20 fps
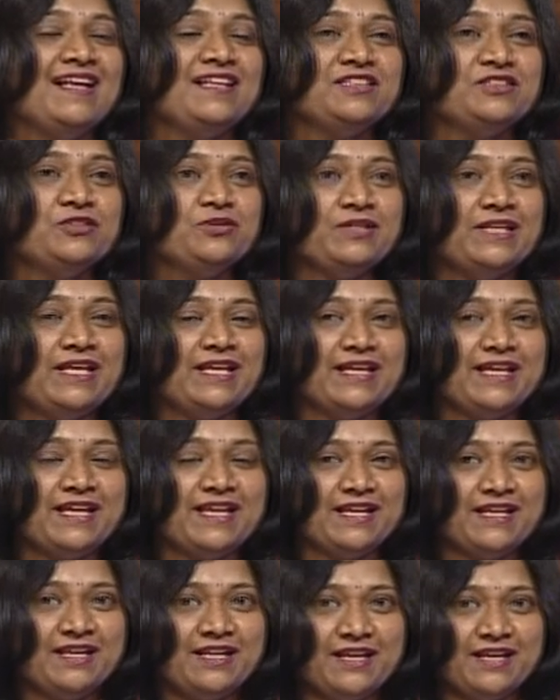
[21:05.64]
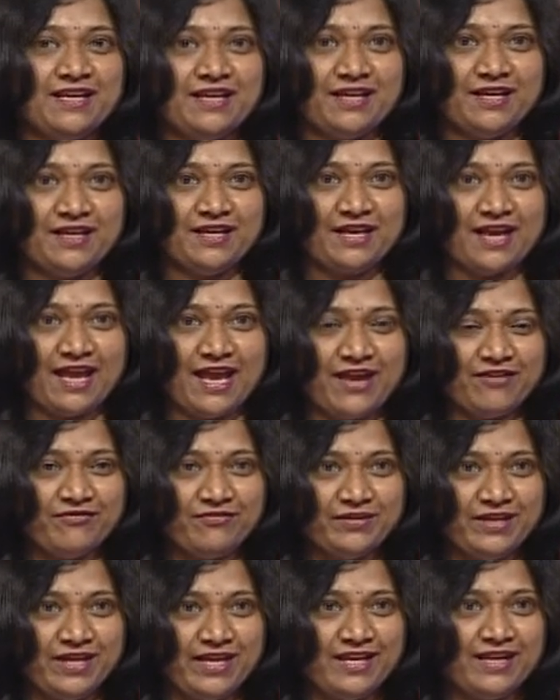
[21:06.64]
So they can
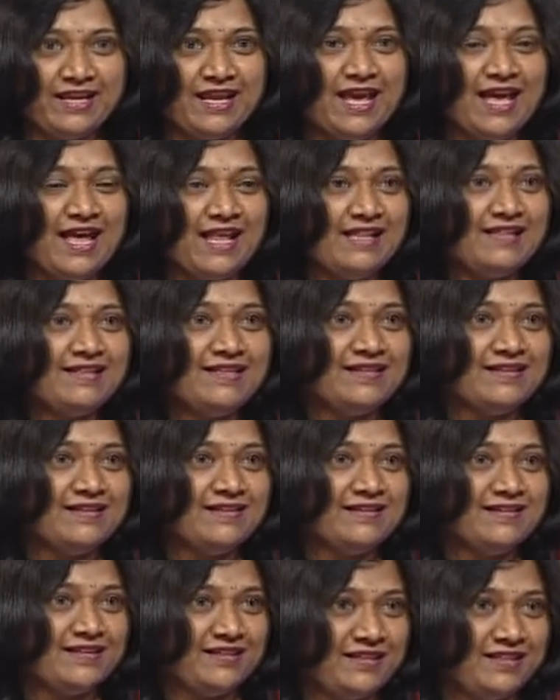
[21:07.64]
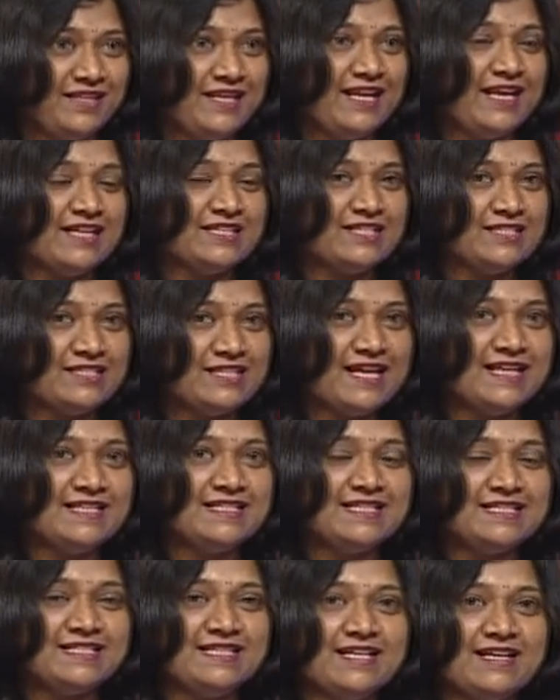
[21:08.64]
gain health, their exercise
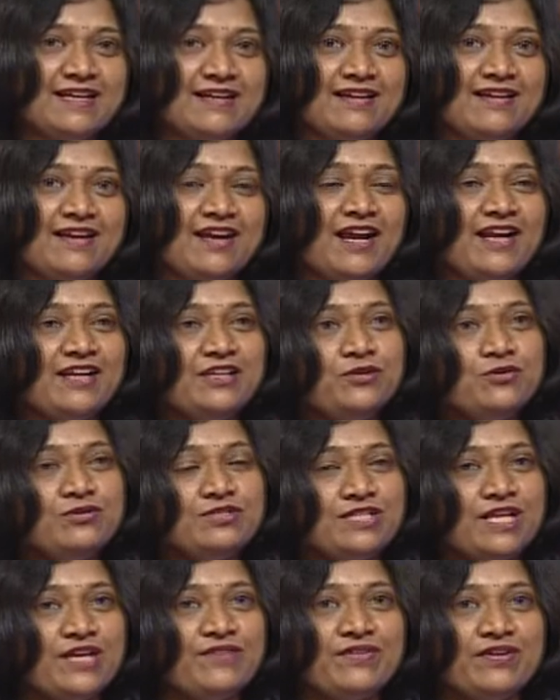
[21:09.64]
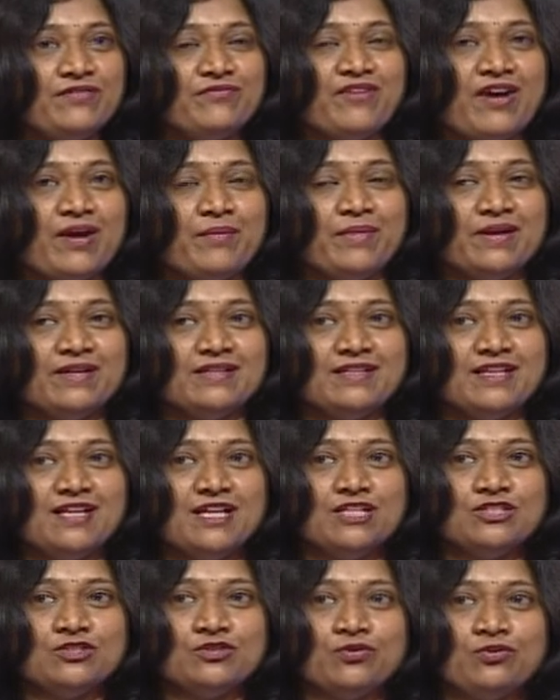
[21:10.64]
is there, and you save environment.
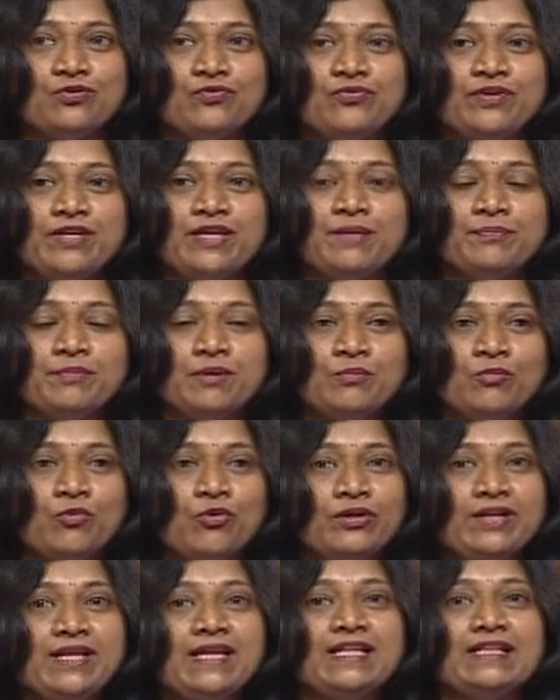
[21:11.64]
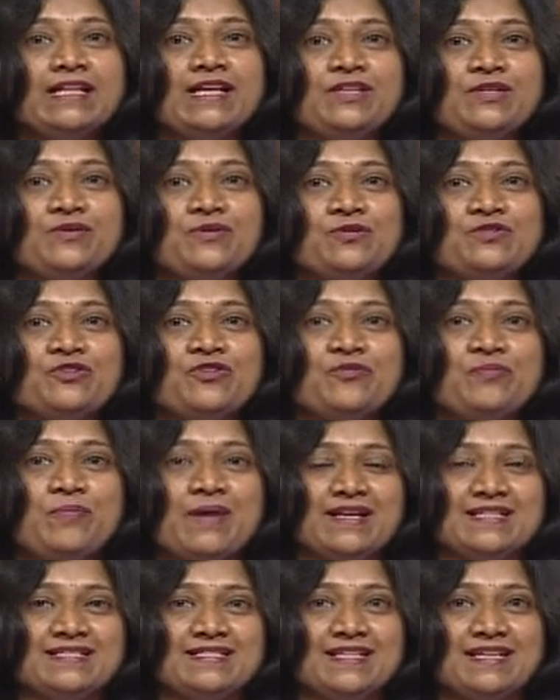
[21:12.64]
So we are promoting the use of
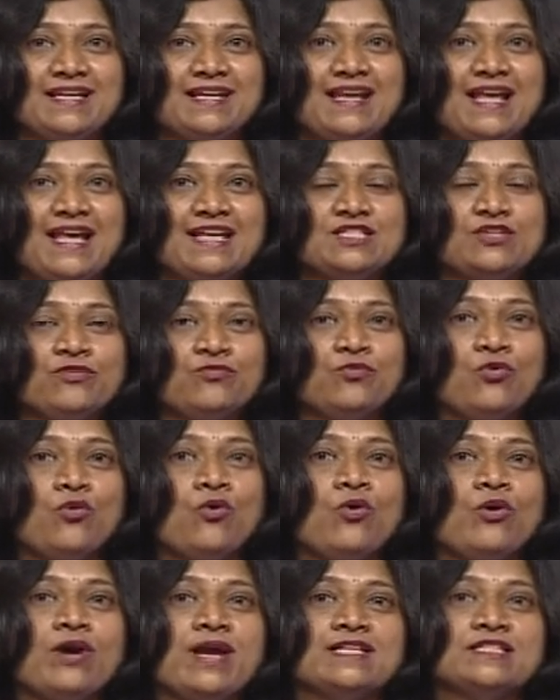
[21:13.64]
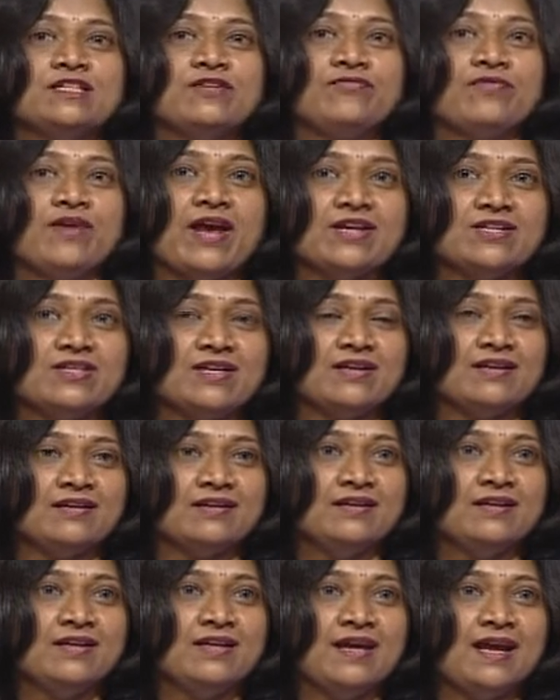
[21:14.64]
bicycle as a vogue, as a fashion.
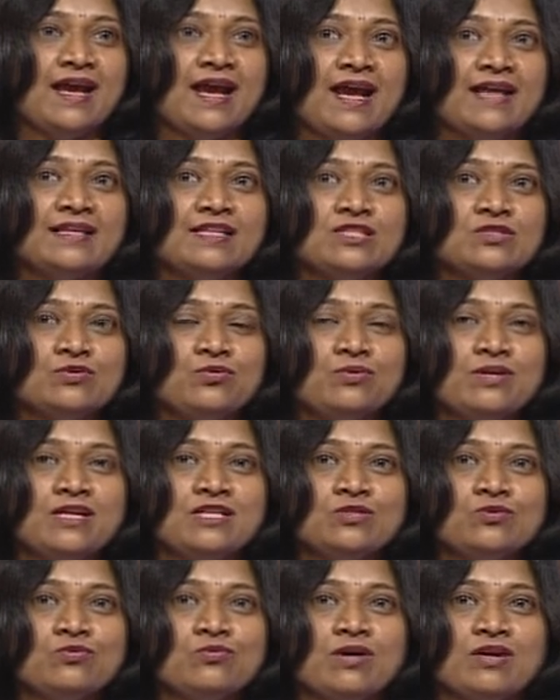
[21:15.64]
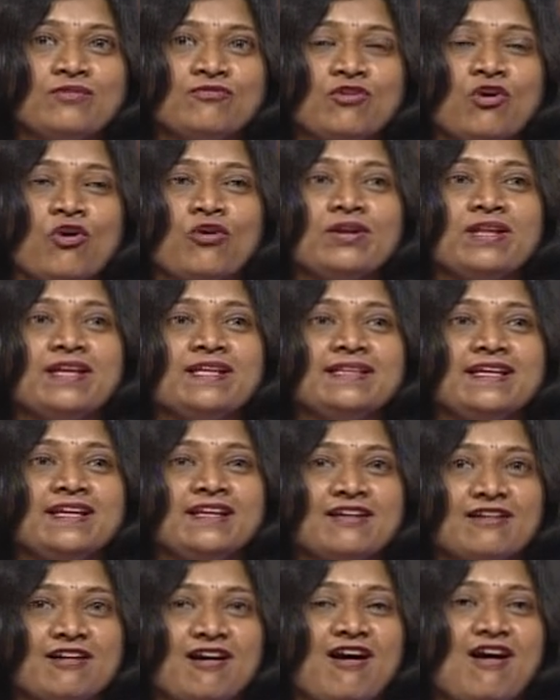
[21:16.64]
And the students who are flaunting their
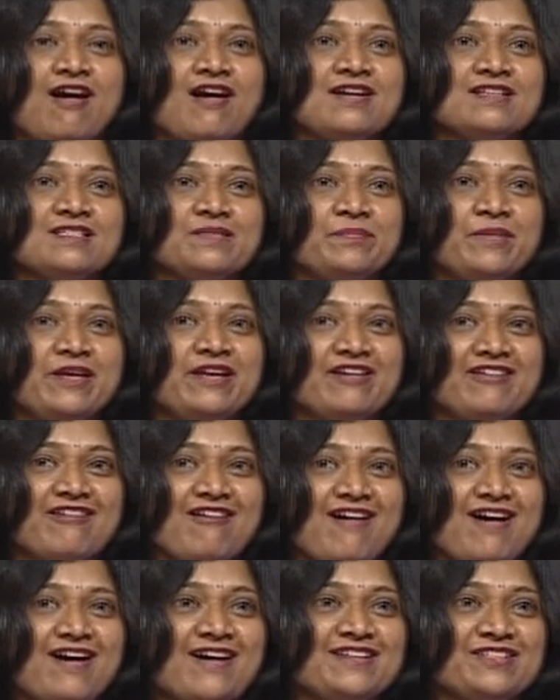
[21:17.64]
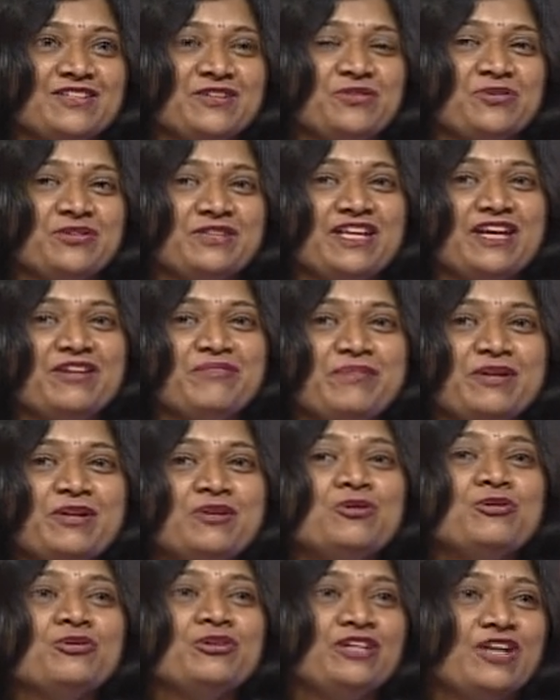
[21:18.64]
cars, big cars, they have been
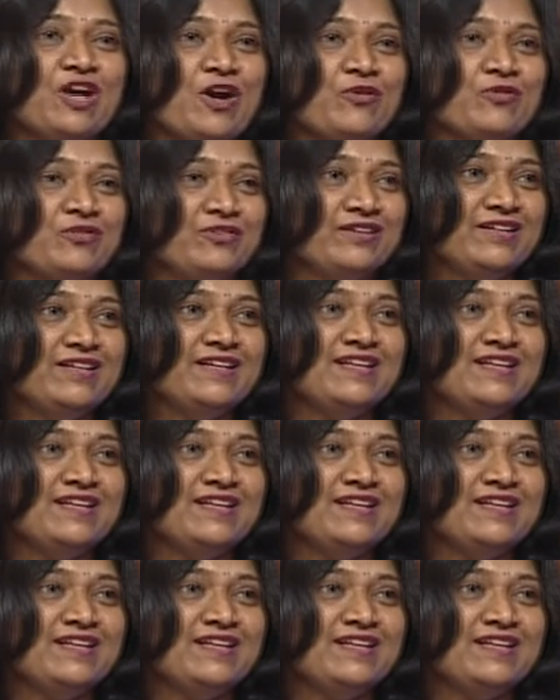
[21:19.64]
looked down.